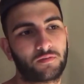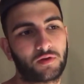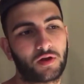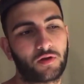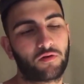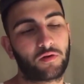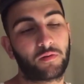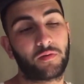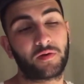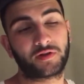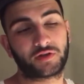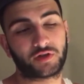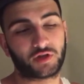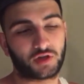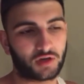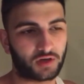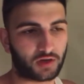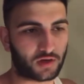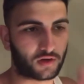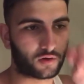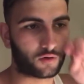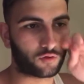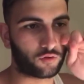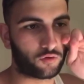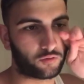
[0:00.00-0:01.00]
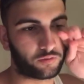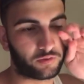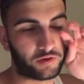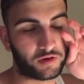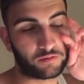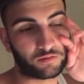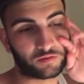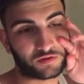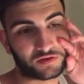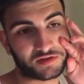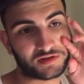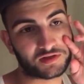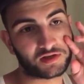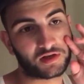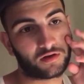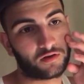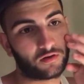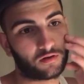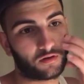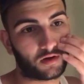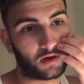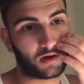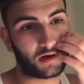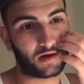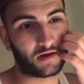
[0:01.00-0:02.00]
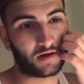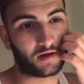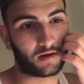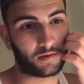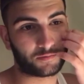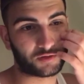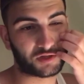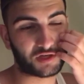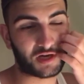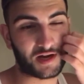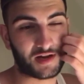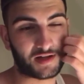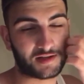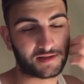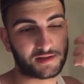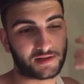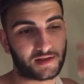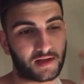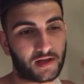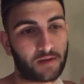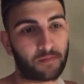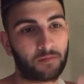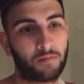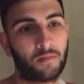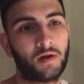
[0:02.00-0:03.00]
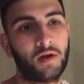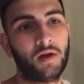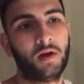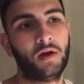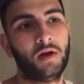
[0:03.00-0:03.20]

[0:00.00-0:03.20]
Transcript: They were a bunch of cool people. So, shout out to them.